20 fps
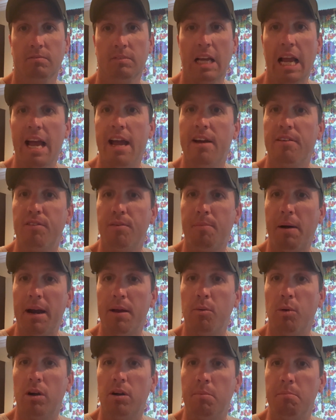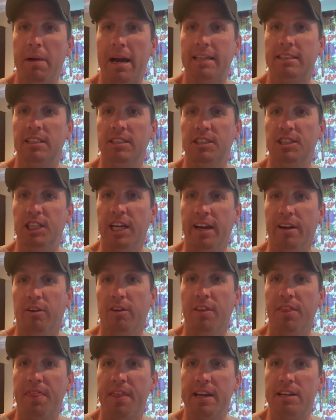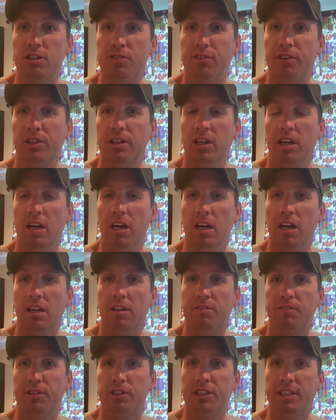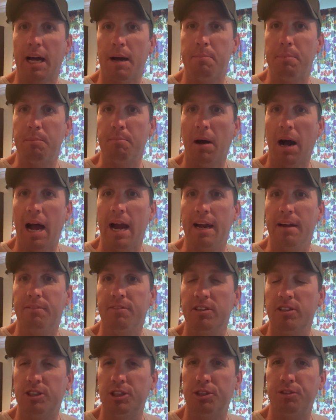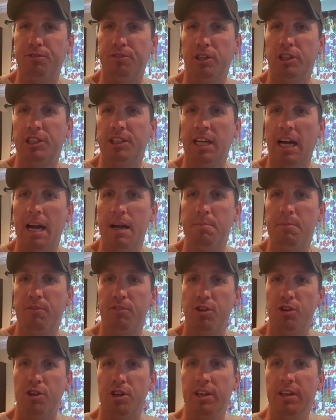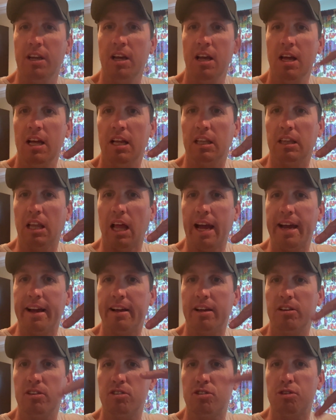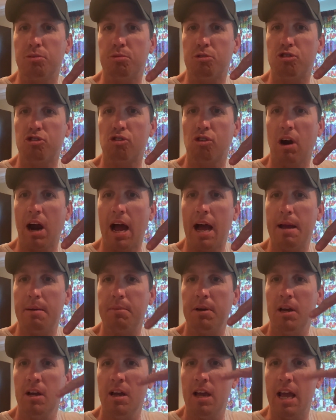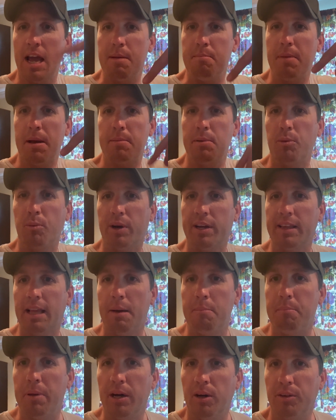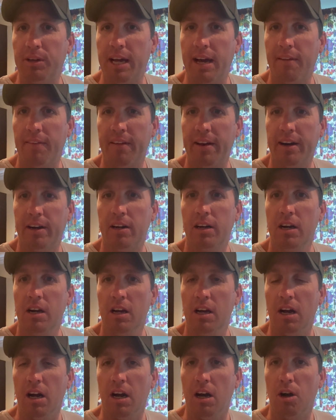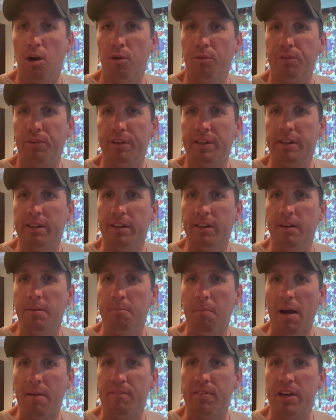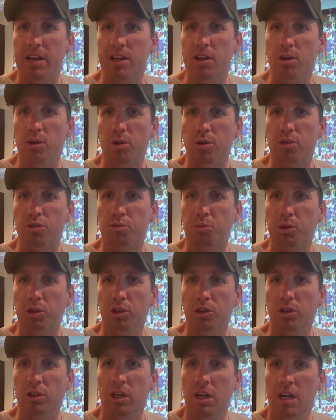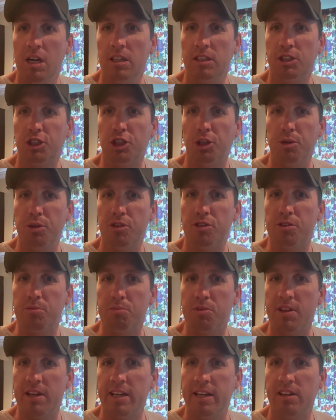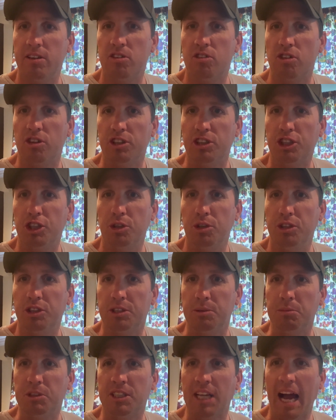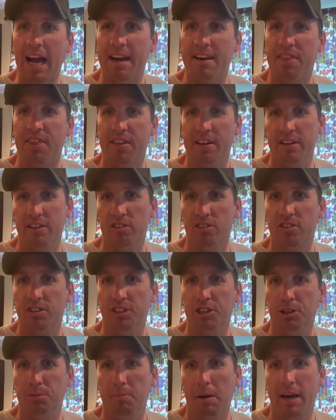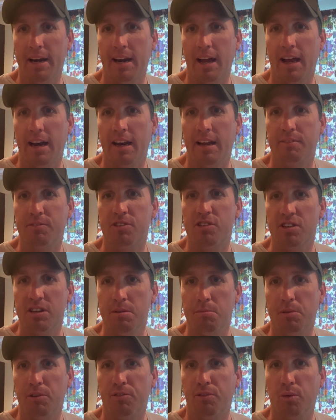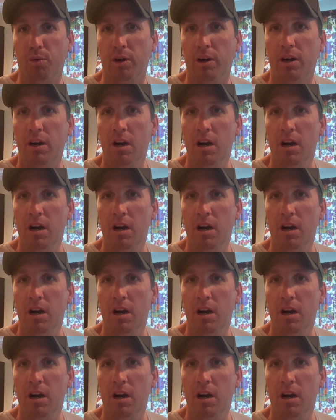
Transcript: Hey everybody, welcome back to the channel, and thanks for stopping by. If this is your first time, if you could like, subscribe, and maybe ring that bell down there. Hopefully my videos will show you some things or show you some side of things that you might not have seen before.